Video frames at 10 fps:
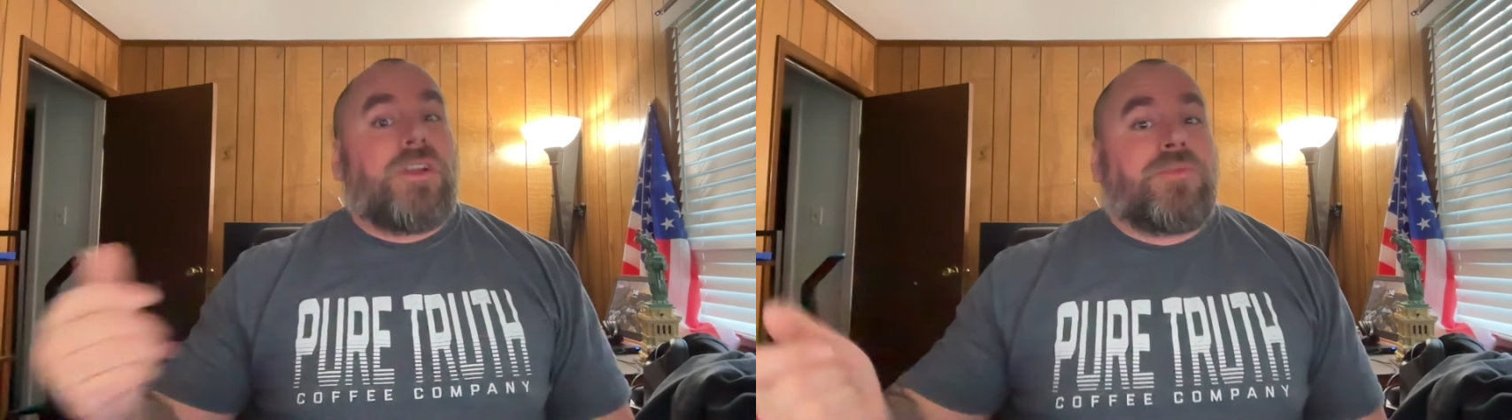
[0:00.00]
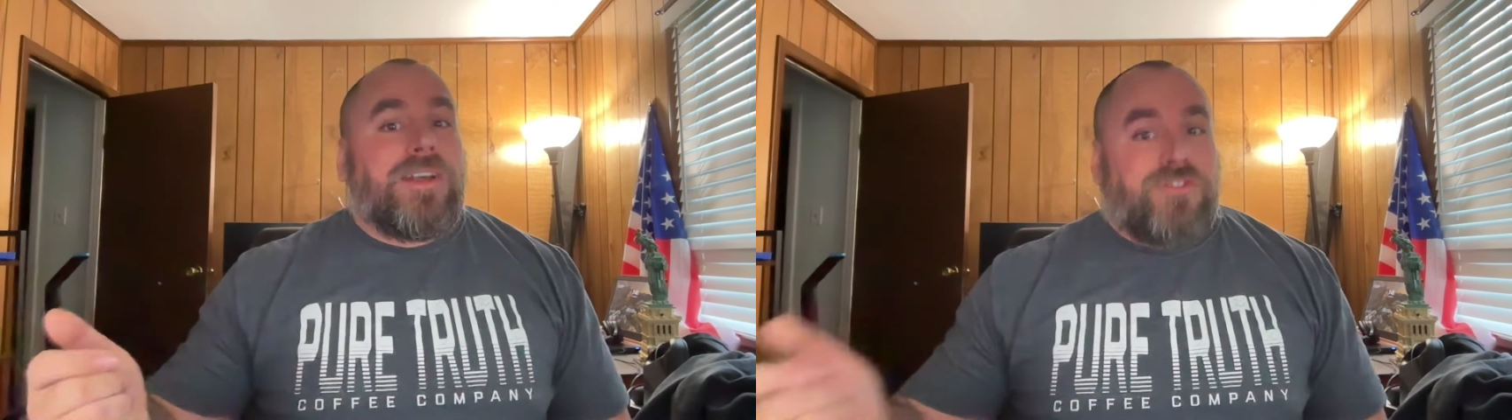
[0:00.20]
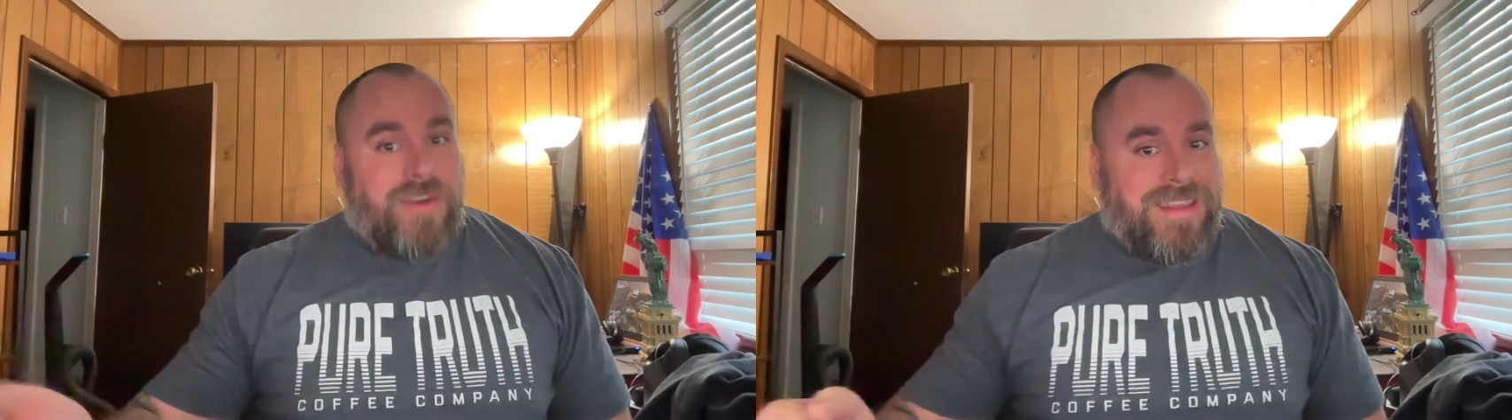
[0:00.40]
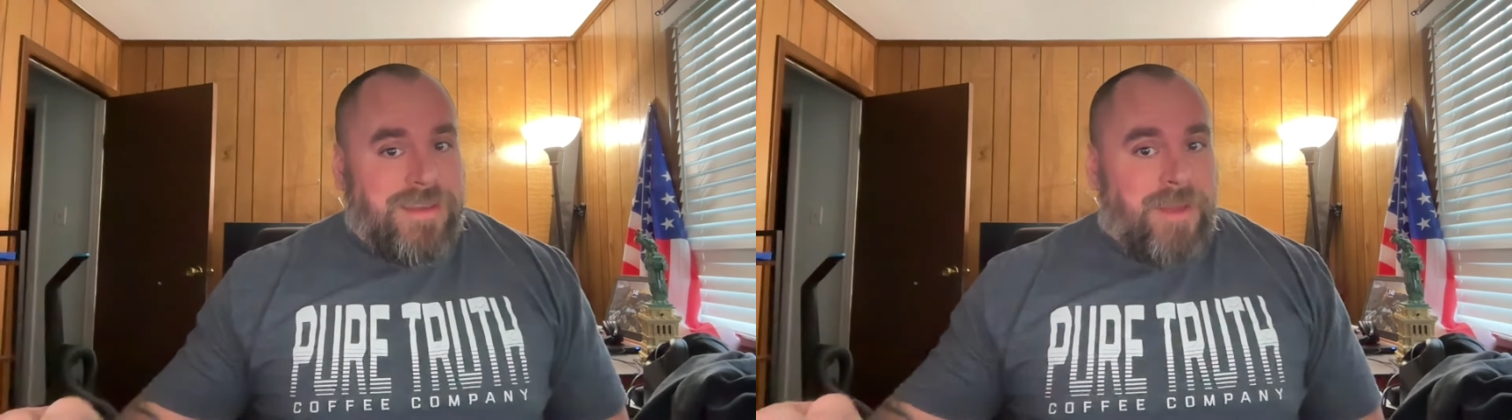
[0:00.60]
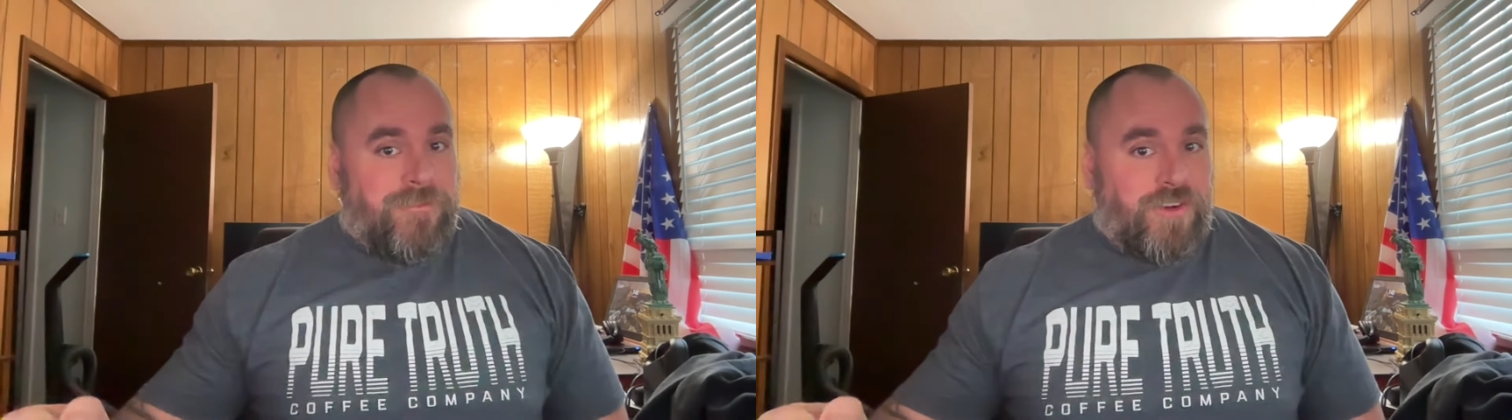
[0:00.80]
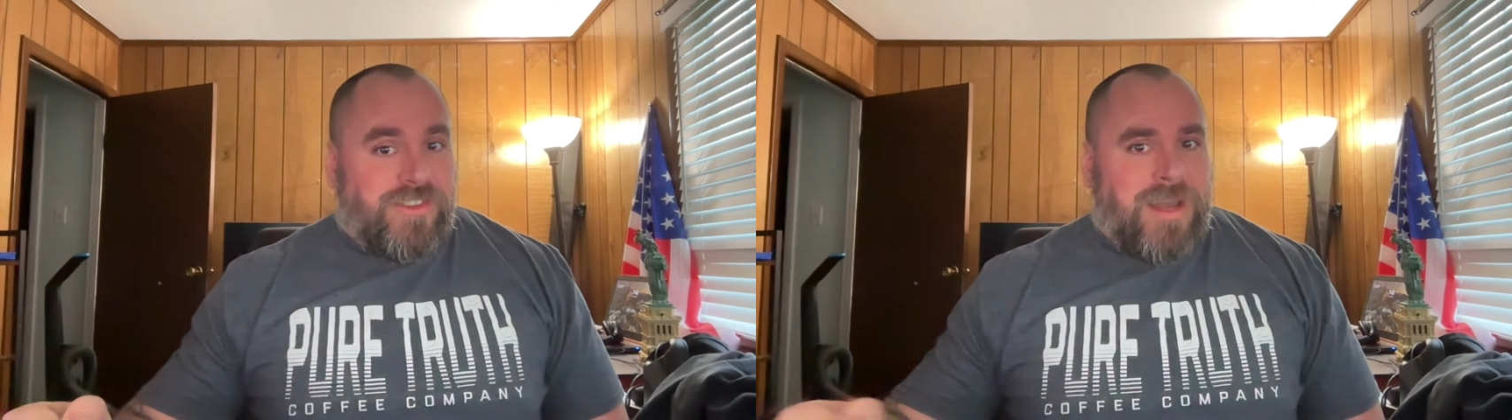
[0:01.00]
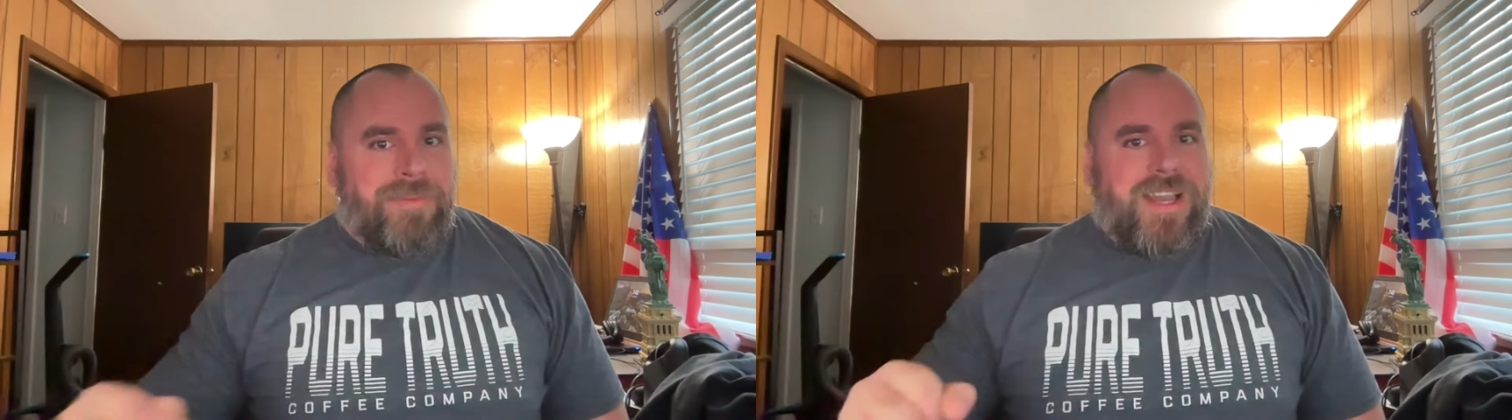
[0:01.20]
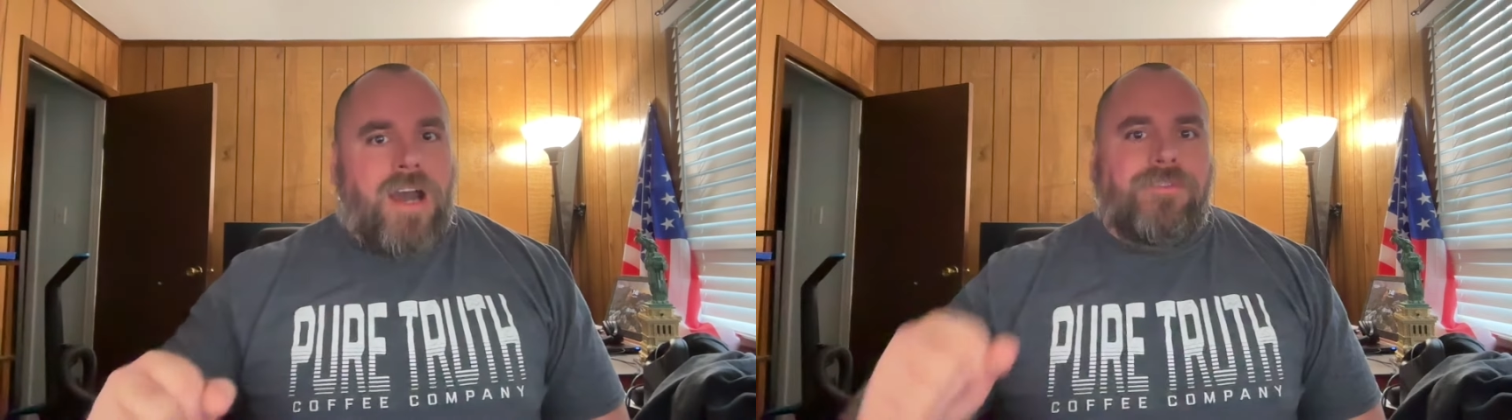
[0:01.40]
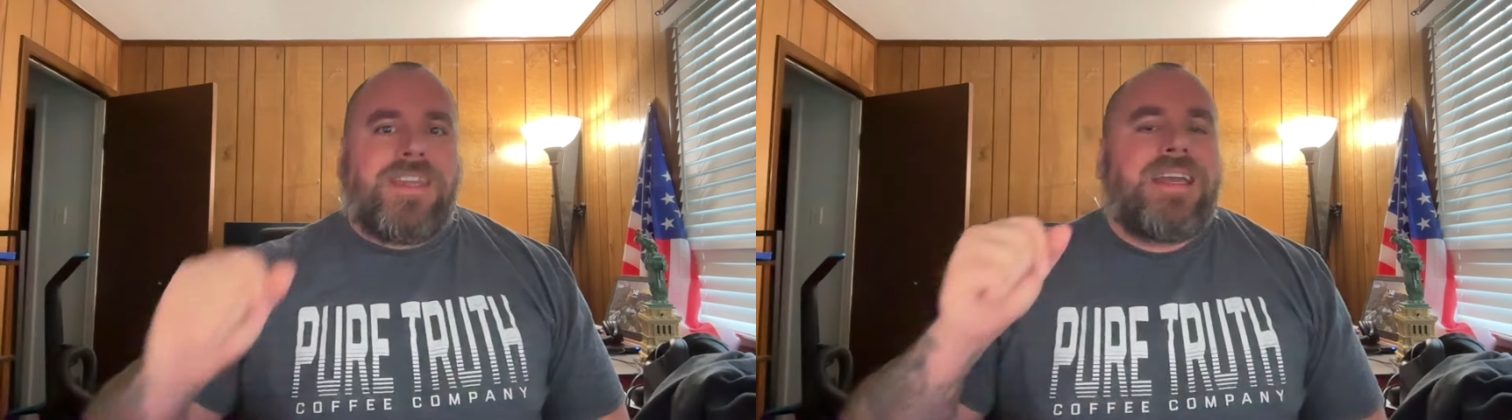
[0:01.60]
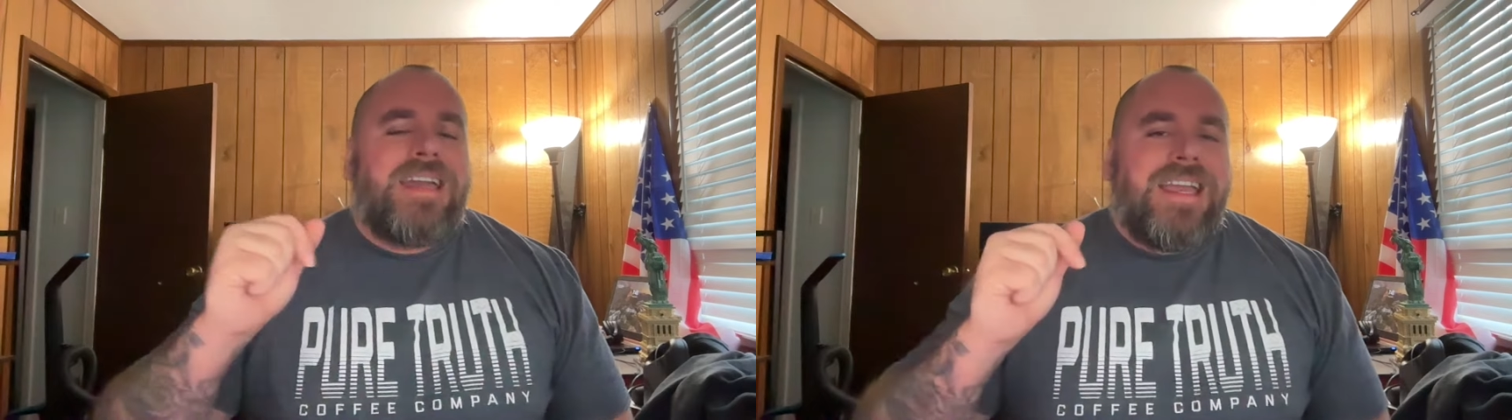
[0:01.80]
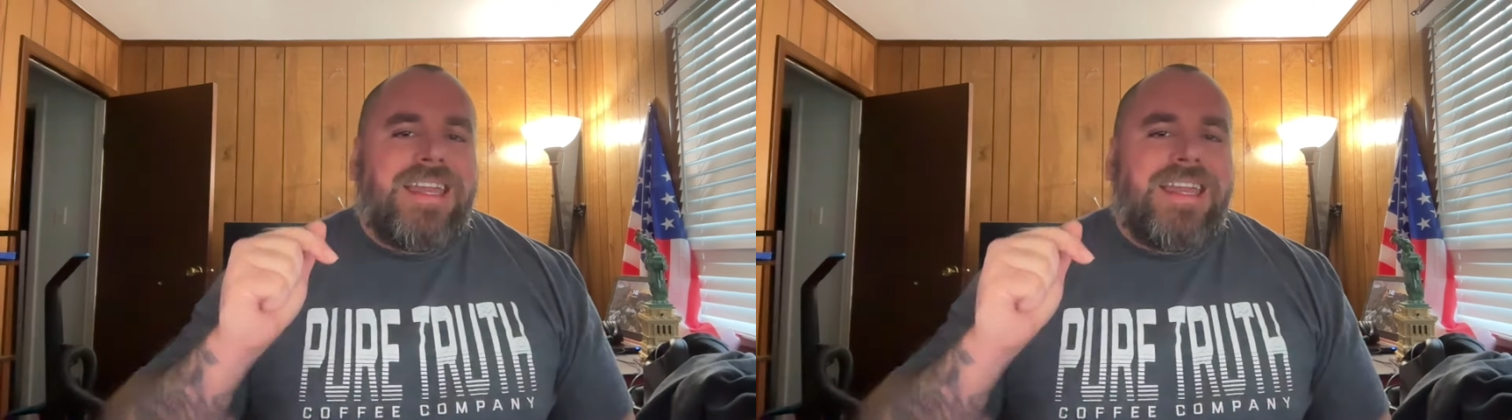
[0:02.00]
which was drinking my first cup of coffee,